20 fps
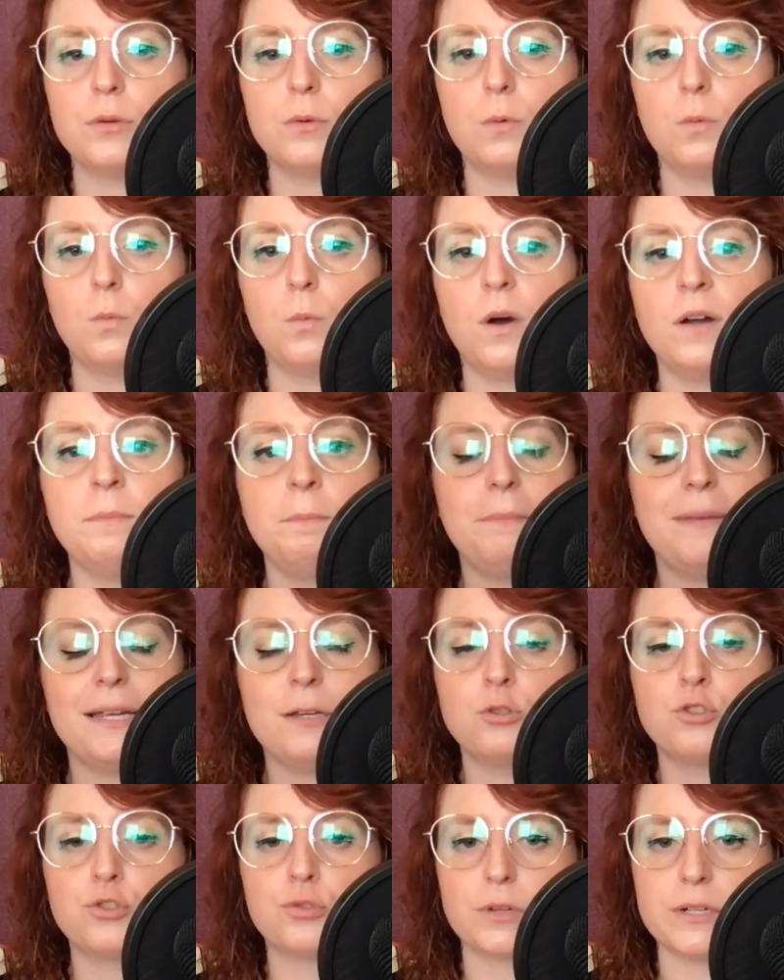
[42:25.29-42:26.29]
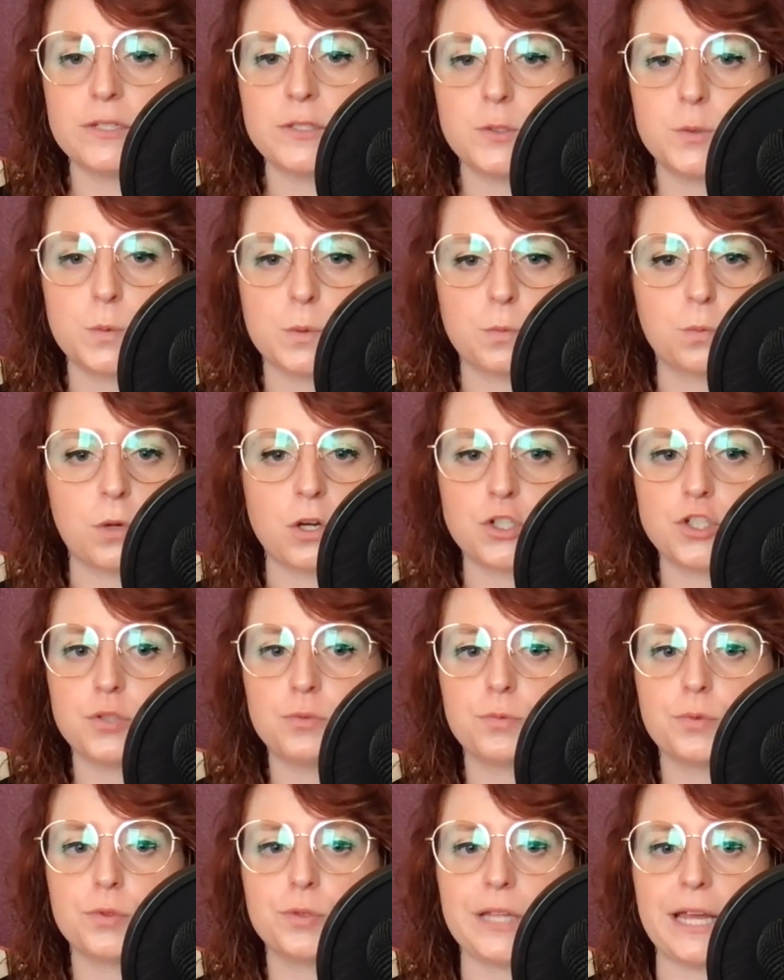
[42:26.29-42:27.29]
one big tryst with
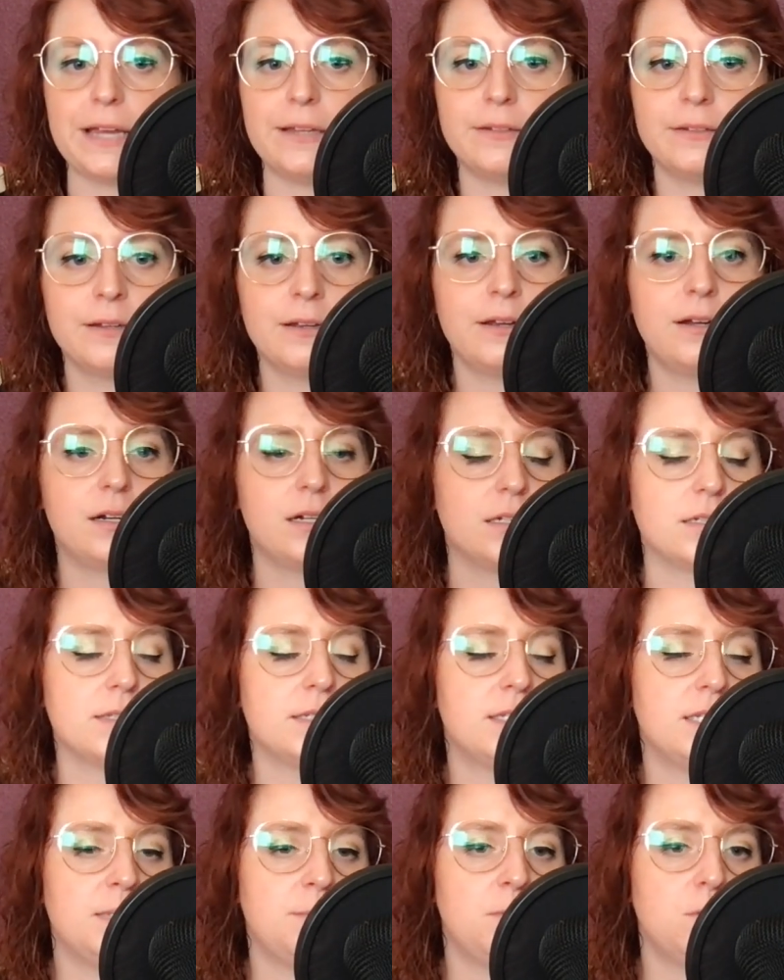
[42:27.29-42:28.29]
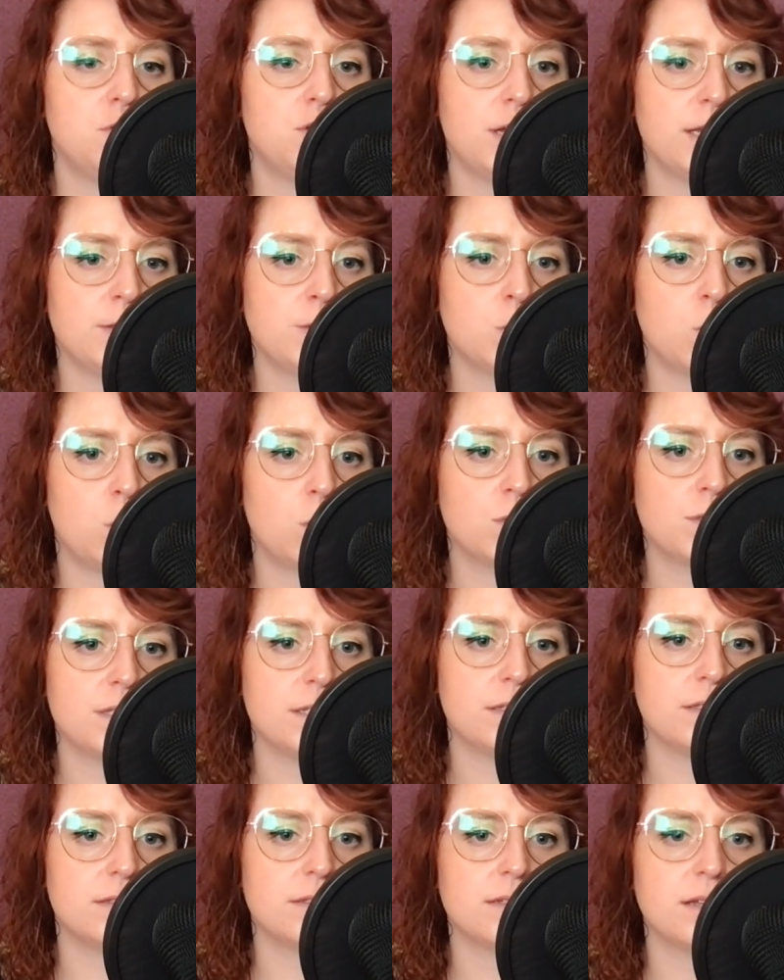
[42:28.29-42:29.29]
Russian roulette on steeplechase
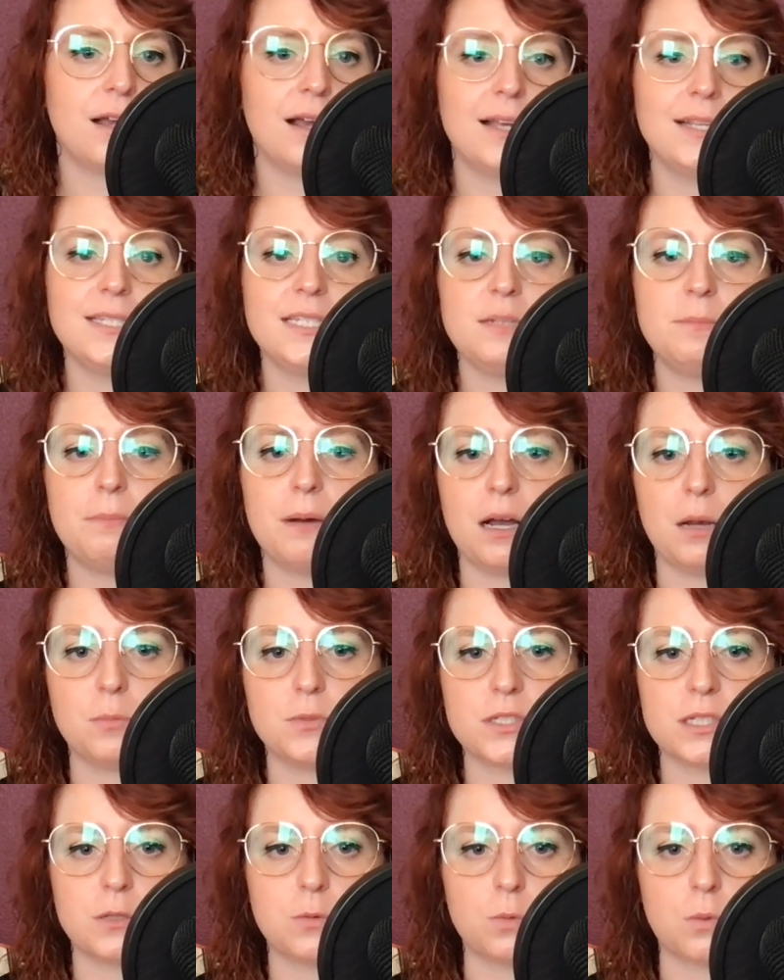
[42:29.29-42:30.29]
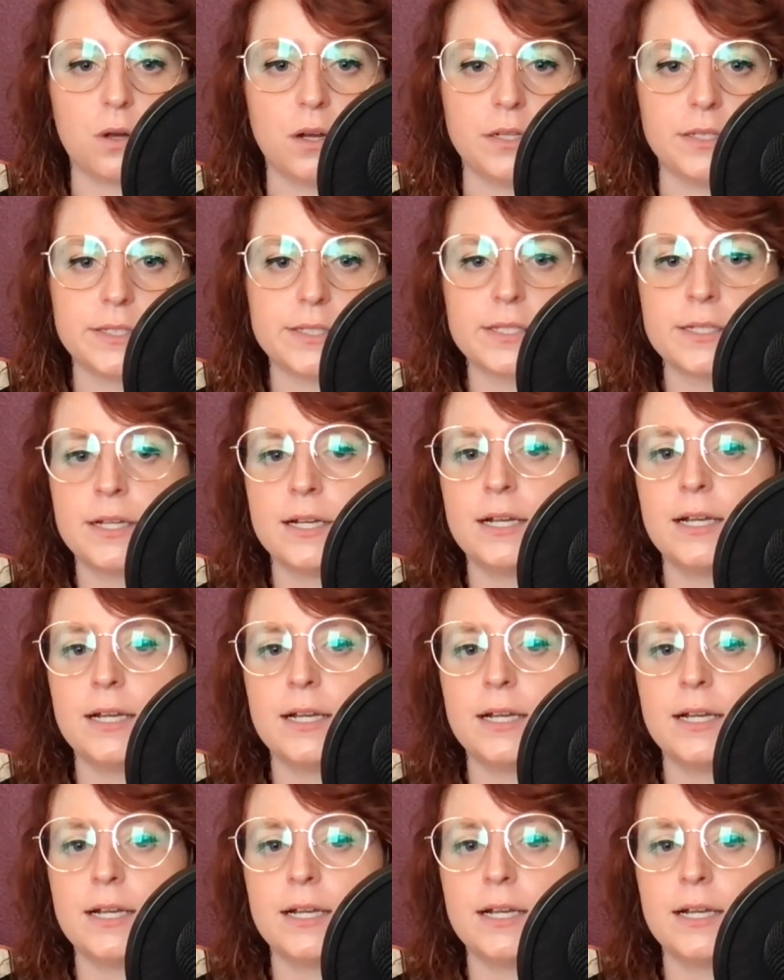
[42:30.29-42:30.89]
courses, icy bobsled runs,